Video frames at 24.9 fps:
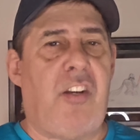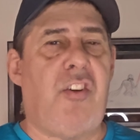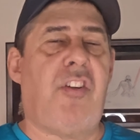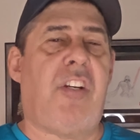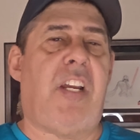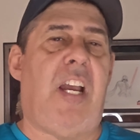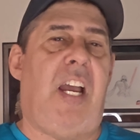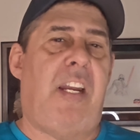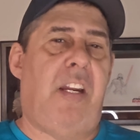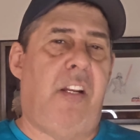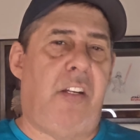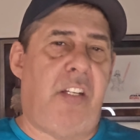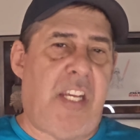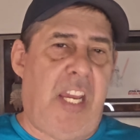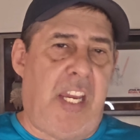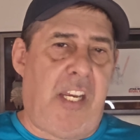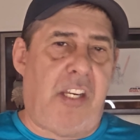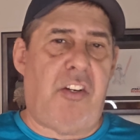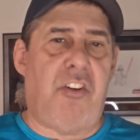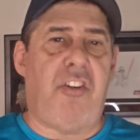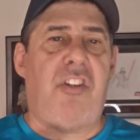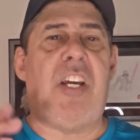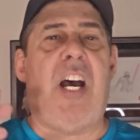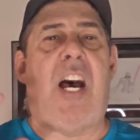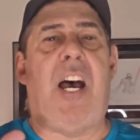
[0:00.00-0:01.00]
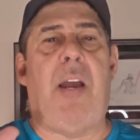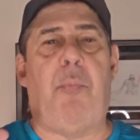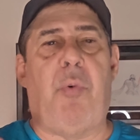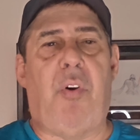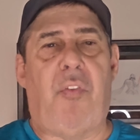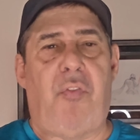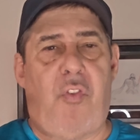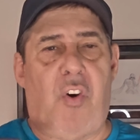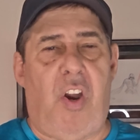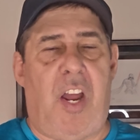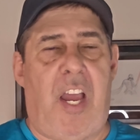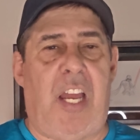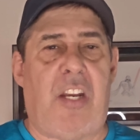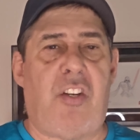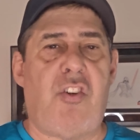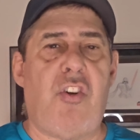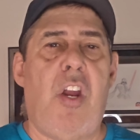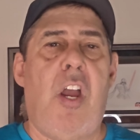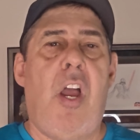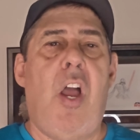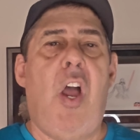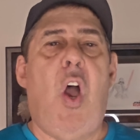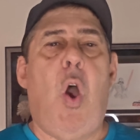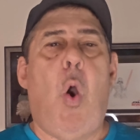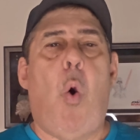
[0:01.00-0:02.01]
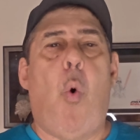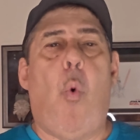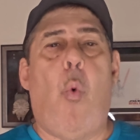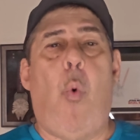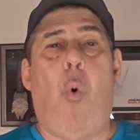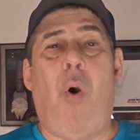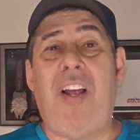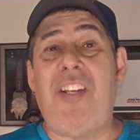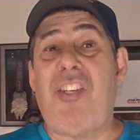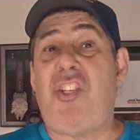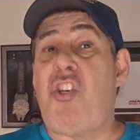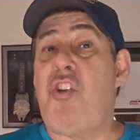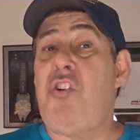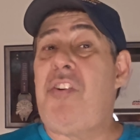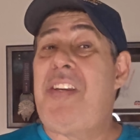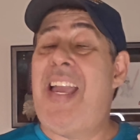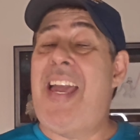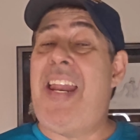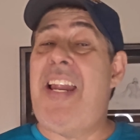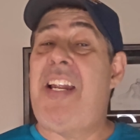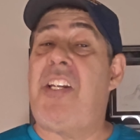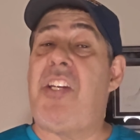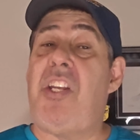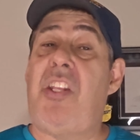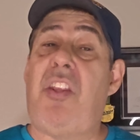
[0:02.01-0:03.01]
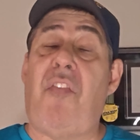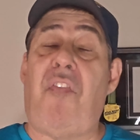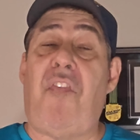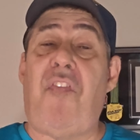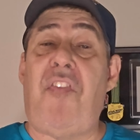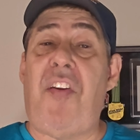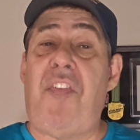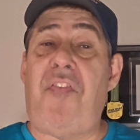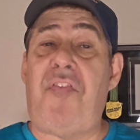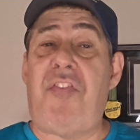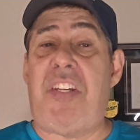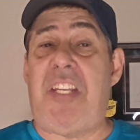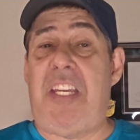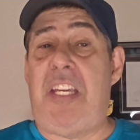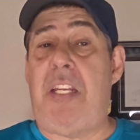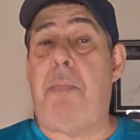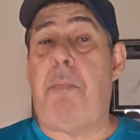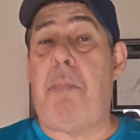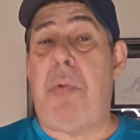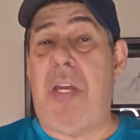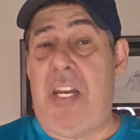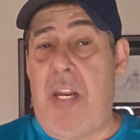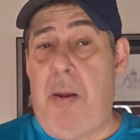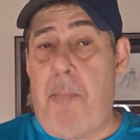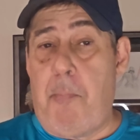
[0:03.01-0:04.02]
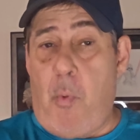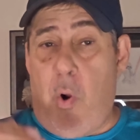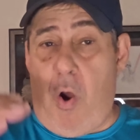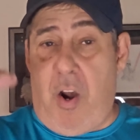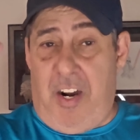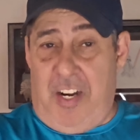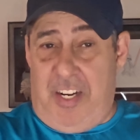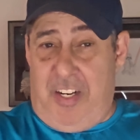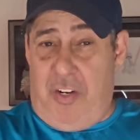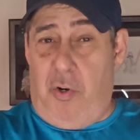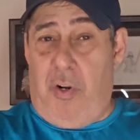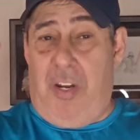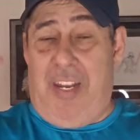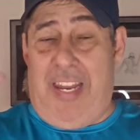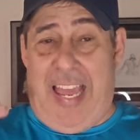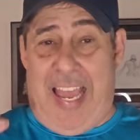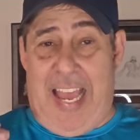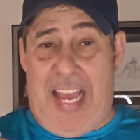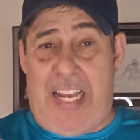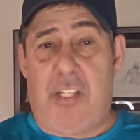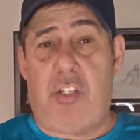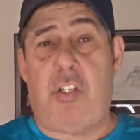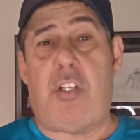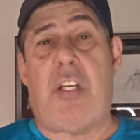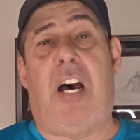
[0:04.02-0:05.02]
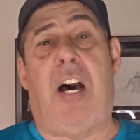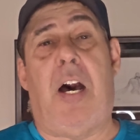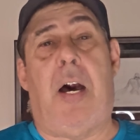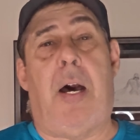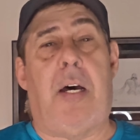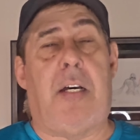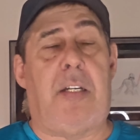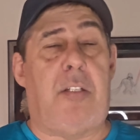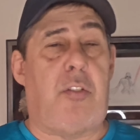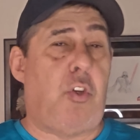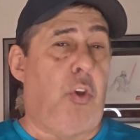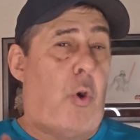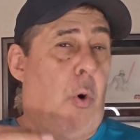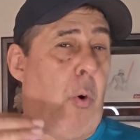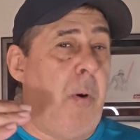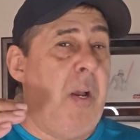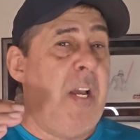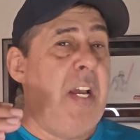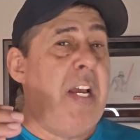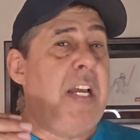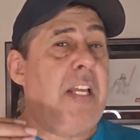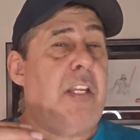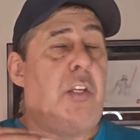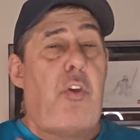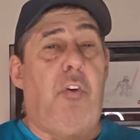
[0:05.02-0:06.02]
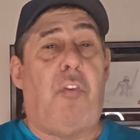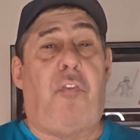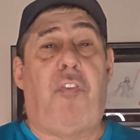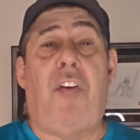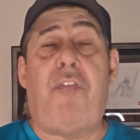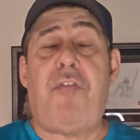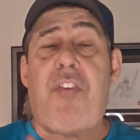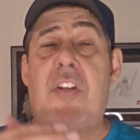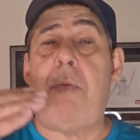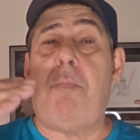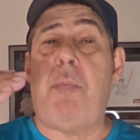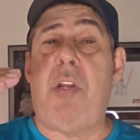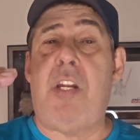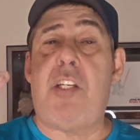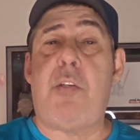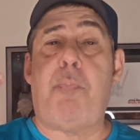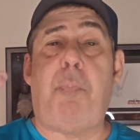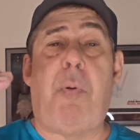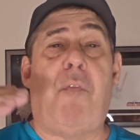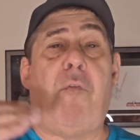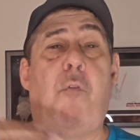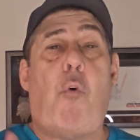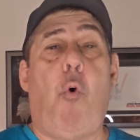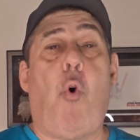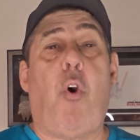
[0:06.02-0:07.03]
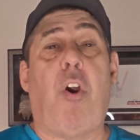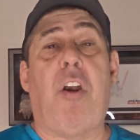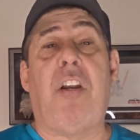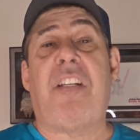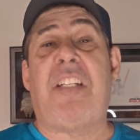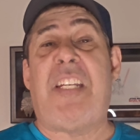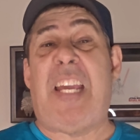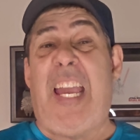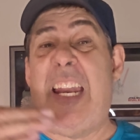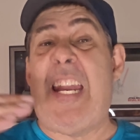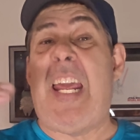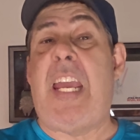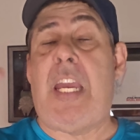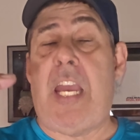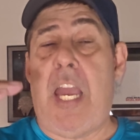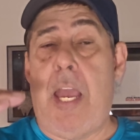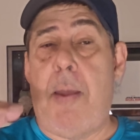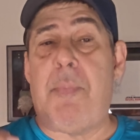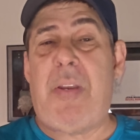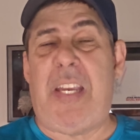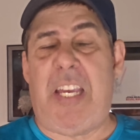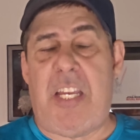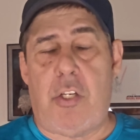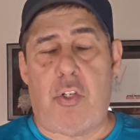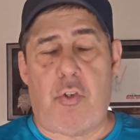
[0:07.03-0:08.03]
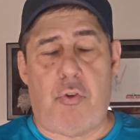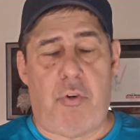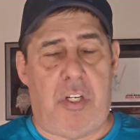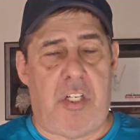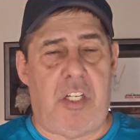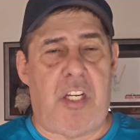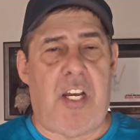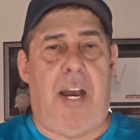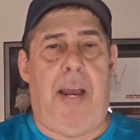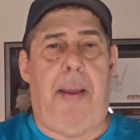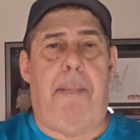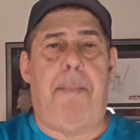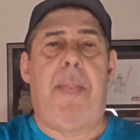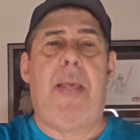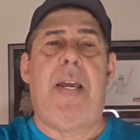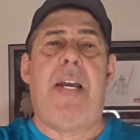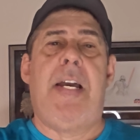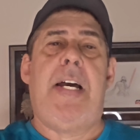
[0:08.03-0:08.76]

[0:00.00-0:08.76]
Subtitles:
kind of take your time, refresh. Once you get into the 15-minute mark or less, so you're 15 minutes before 10 a.m. Eastern time,